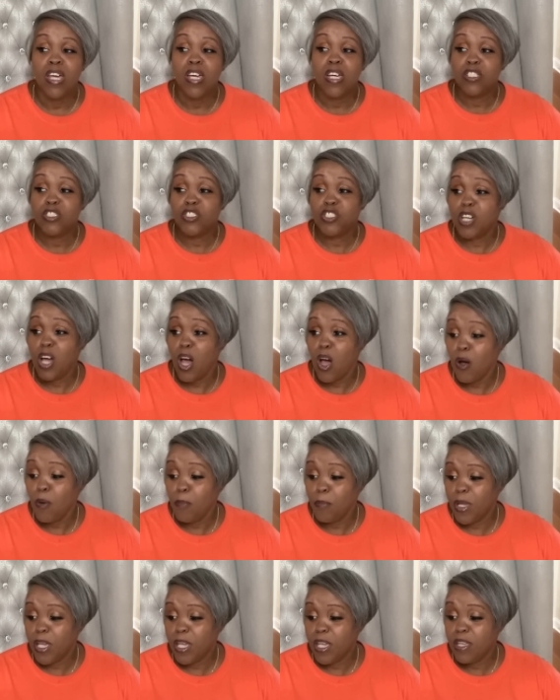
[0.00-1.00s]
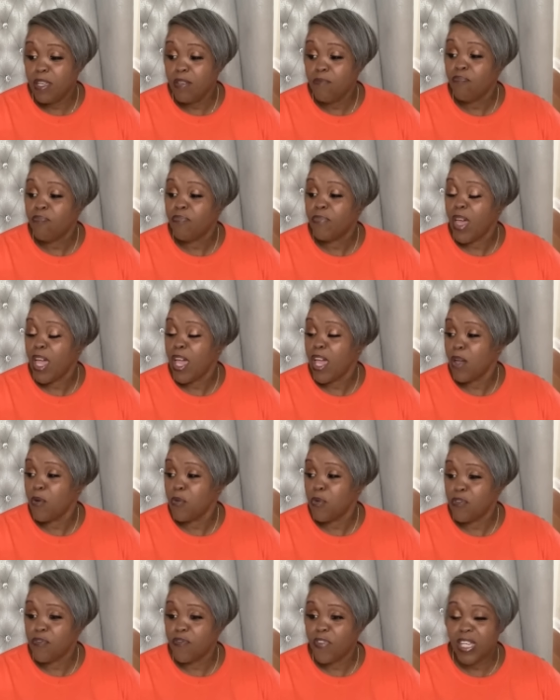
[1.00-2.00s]
she called me and
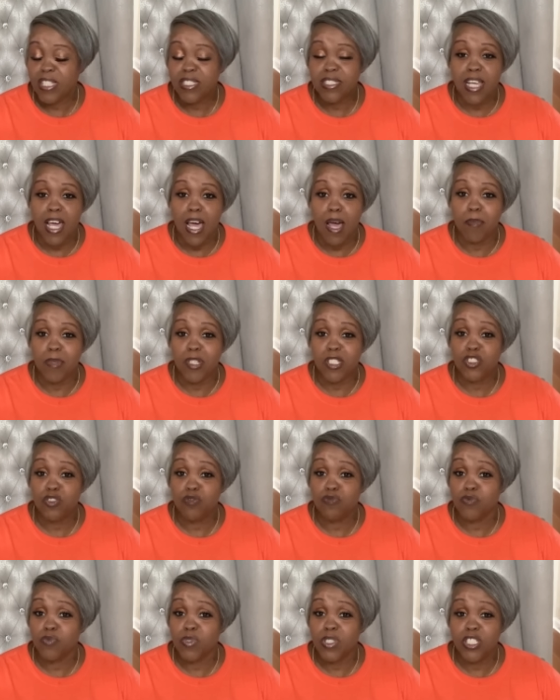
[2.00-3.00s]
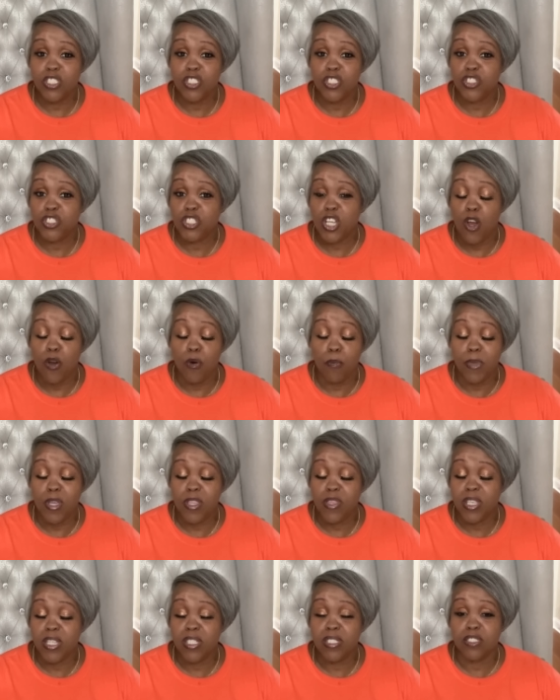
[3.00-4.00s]
we were FaceTiming and she was really just sharing me
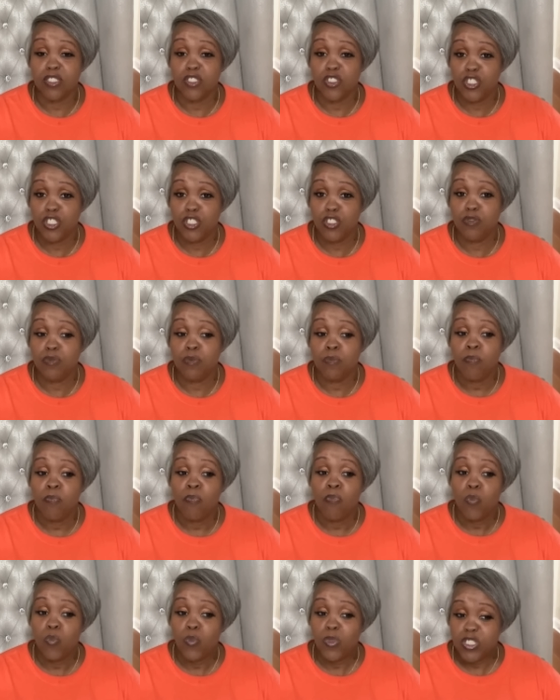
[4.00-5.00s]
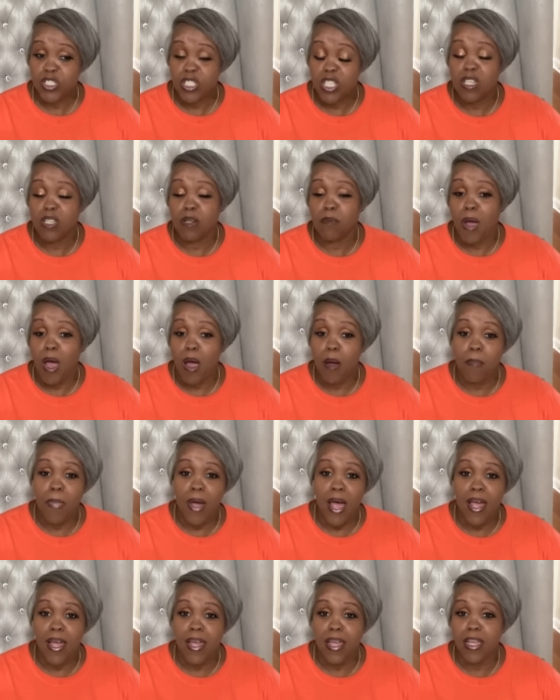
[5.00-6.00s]
things that she was thinking about
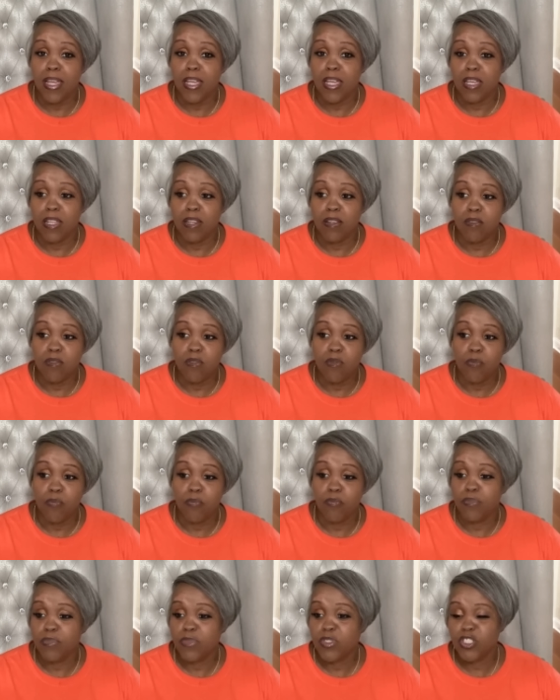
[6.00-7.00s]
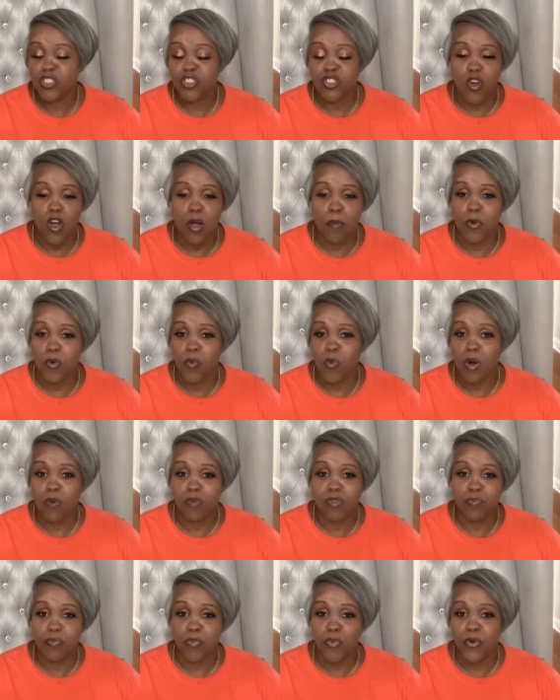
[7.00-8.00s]
buying and just showing me what
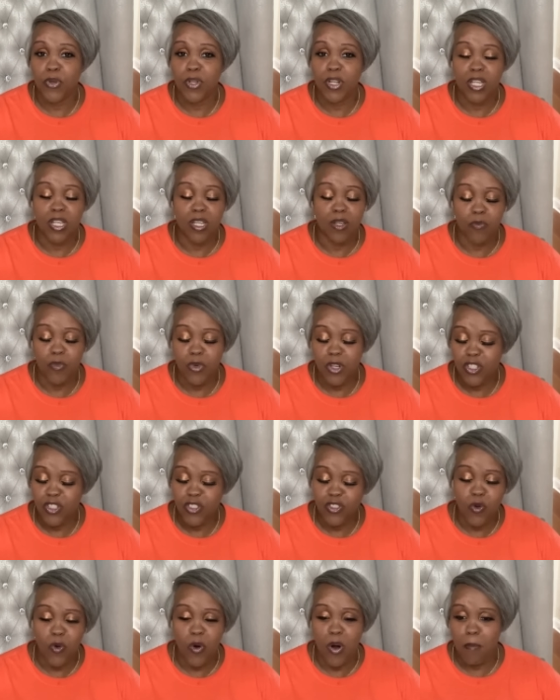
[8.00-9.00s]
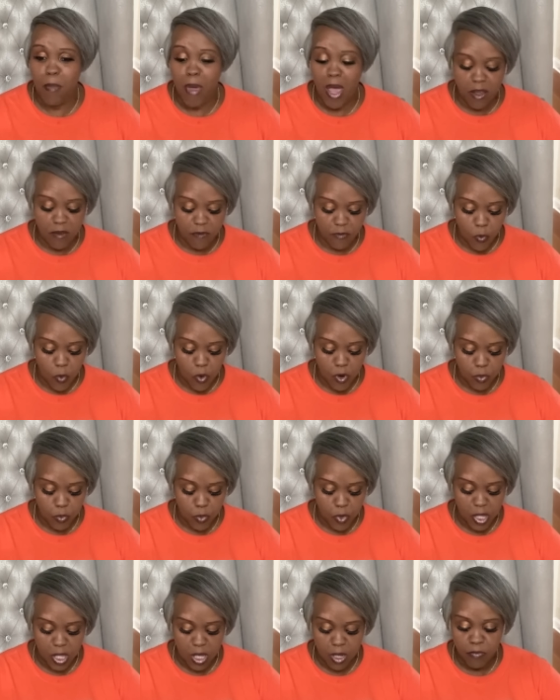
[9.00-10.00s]
was pretty and we just going back and forth
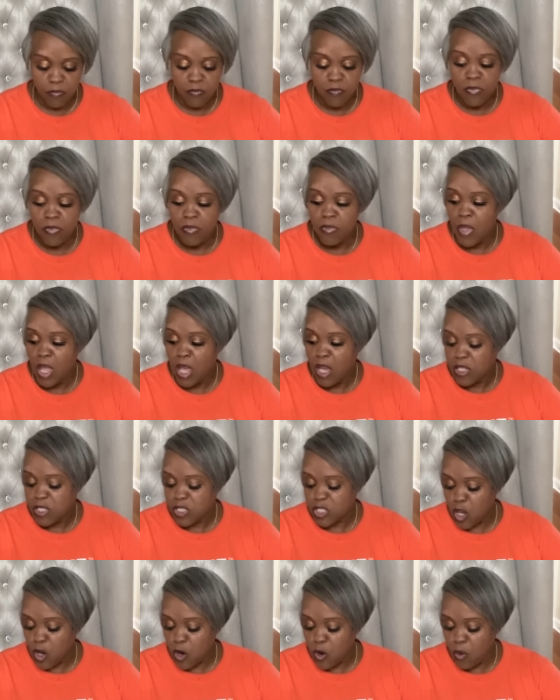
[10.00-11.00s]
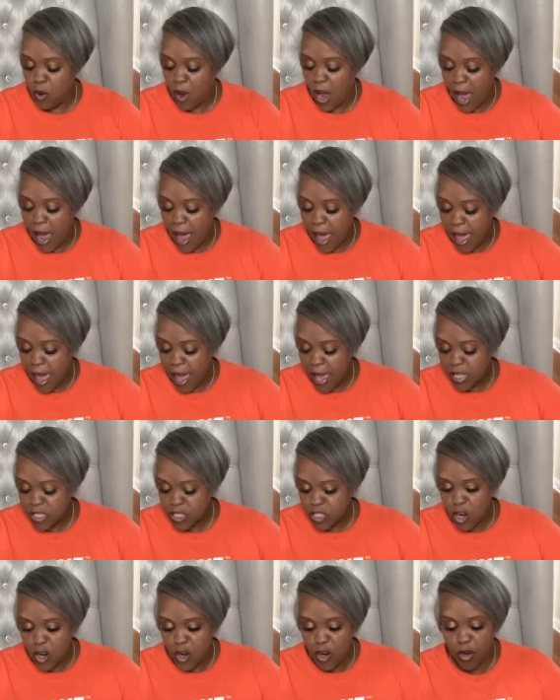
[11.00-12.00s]
with it. So I
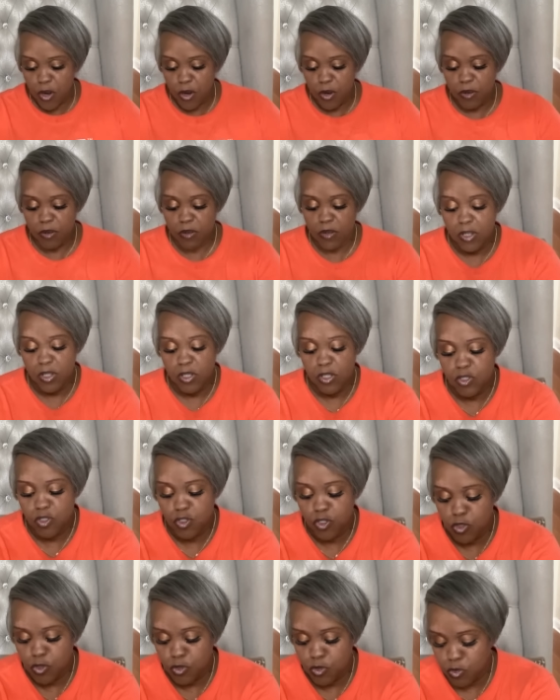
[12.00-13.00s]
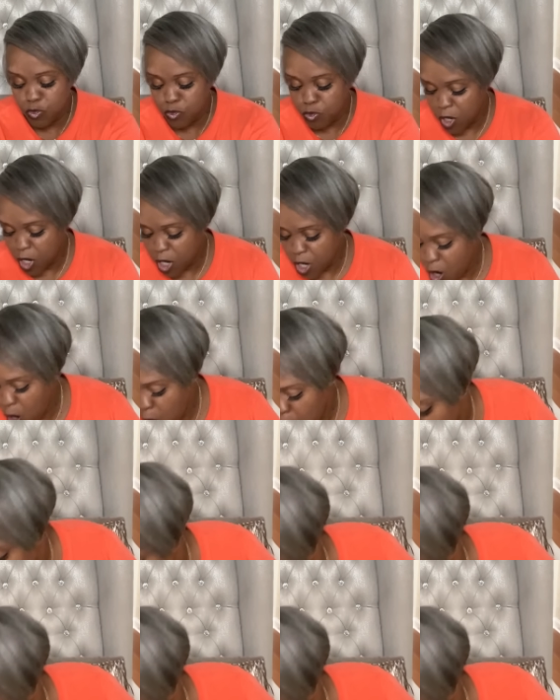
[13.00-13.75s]
asked her to go